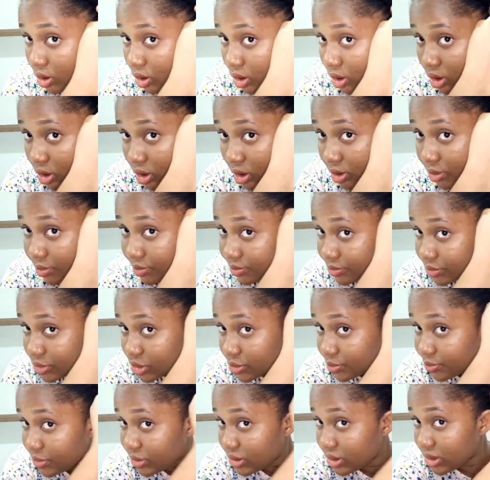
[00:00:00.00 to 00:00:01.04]
um
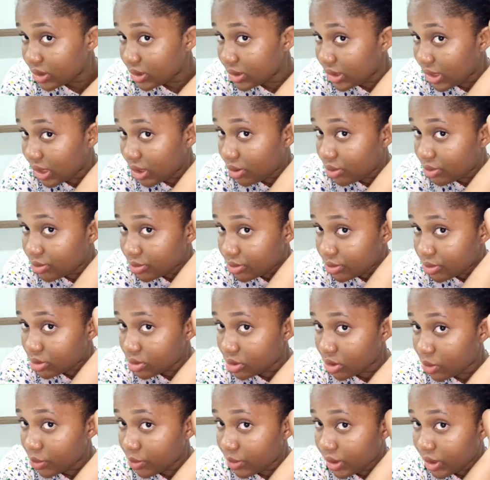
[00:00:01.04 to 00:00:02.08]
she pinned it down
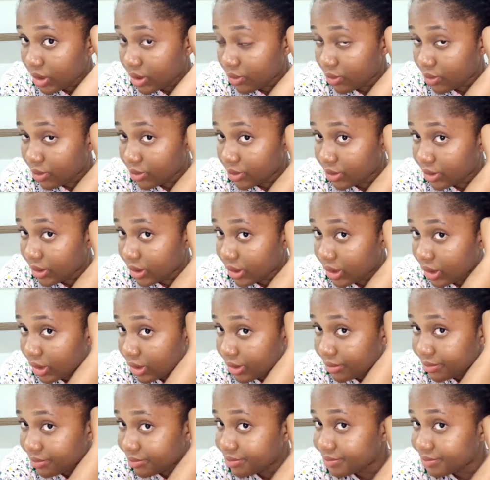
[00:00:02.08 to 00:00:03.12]
somewhere around here.